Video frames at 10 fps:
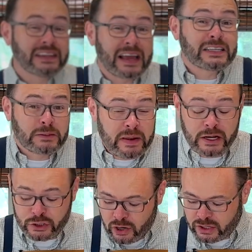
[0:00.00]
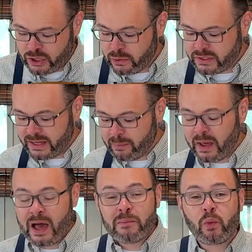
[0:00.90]
like a spinach artichoke
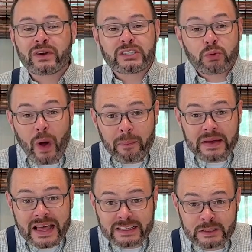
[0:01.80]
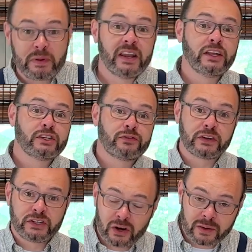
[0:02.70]
dip, but we're swapping that spinach for
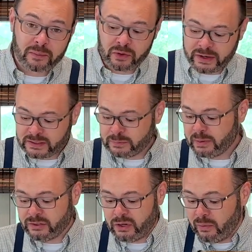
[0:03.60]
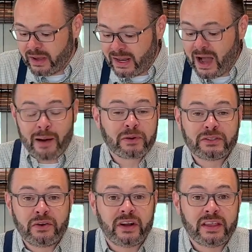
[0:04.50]
turnip greens because you know, any
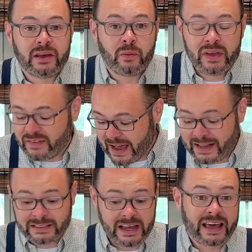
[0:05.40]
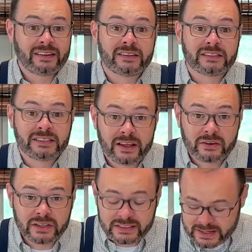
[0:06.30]
opportunity that we've got to add a little
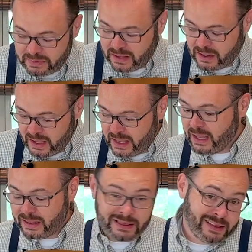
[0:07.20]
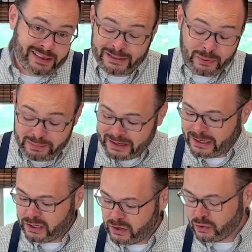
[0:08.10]
southern to something, that's what I'm gonna
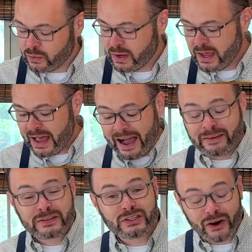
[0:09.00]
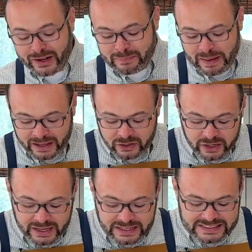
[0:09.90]
do. I've started by
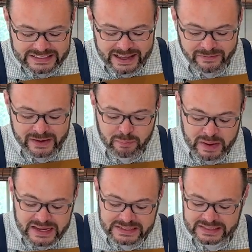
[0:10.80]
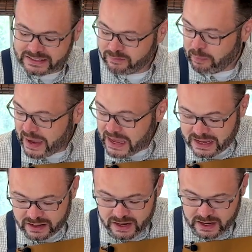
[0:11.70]
cooking seven pieces of
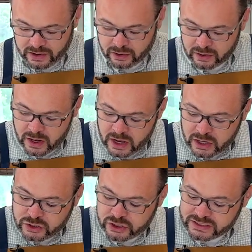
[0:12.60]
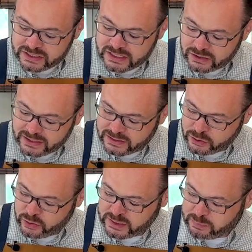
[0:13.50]
bacon here just until it's
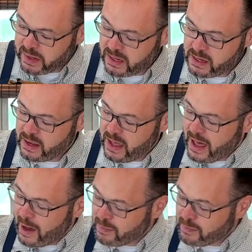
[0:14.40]
crispy. I'm